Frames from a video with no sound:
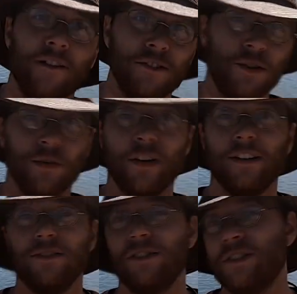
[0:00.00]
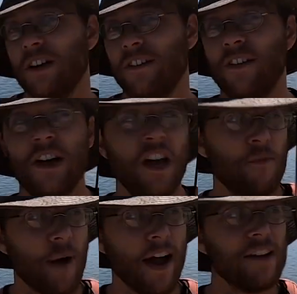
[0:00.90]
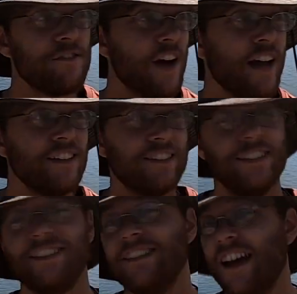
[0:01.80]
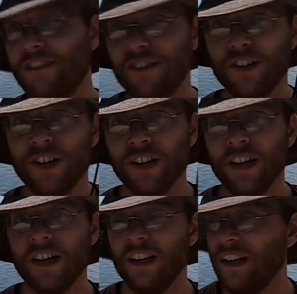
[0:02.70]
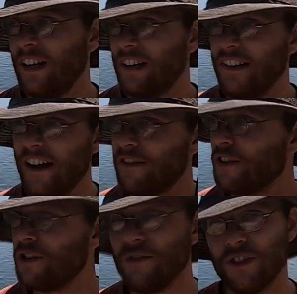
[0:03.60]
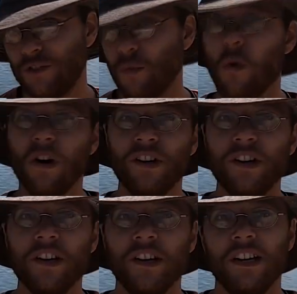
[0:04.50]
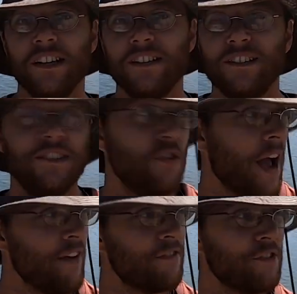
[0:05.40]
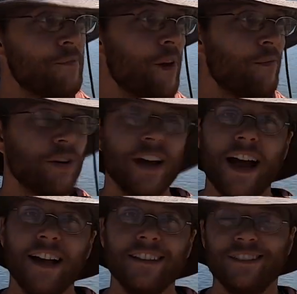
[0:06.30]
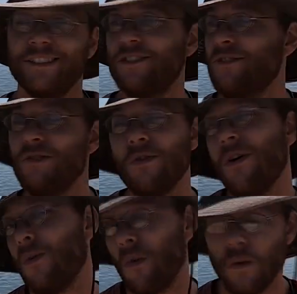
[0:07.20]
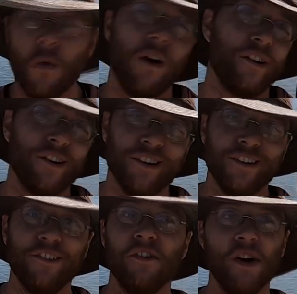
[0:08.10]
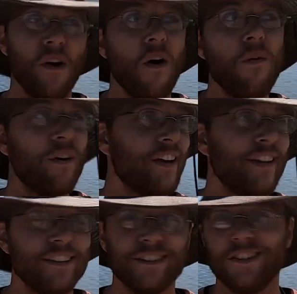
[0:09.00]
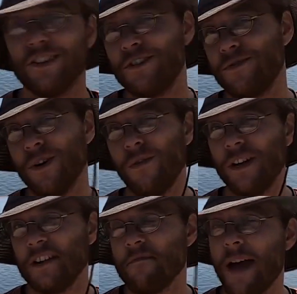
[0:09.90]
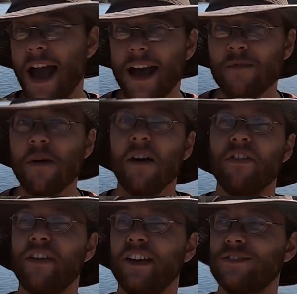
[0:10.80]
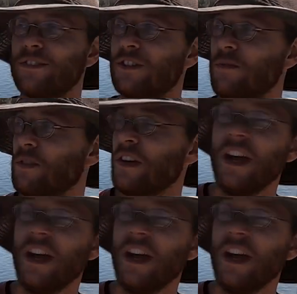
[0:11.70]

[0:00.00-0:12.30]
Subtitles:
do 2 next to each other. My advice is never do just one, because you have to remember, guys, you don't own the water. We all want to get discouraged. We all want to get mad about things when someone,